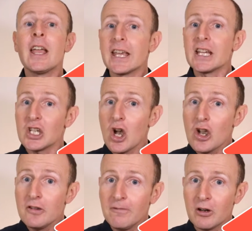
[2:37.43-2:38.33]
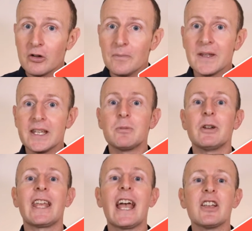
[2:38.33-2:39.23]
Cash outflow is
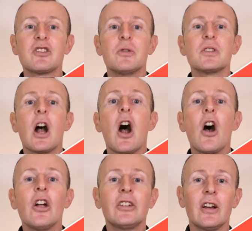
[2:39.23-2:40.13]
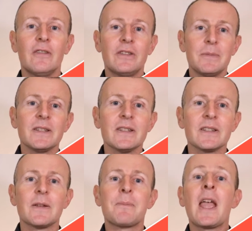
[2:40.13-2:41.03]
when cash goes out of the
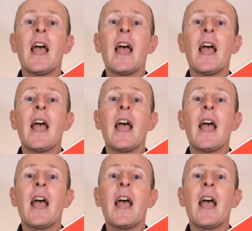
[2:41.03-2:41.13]
business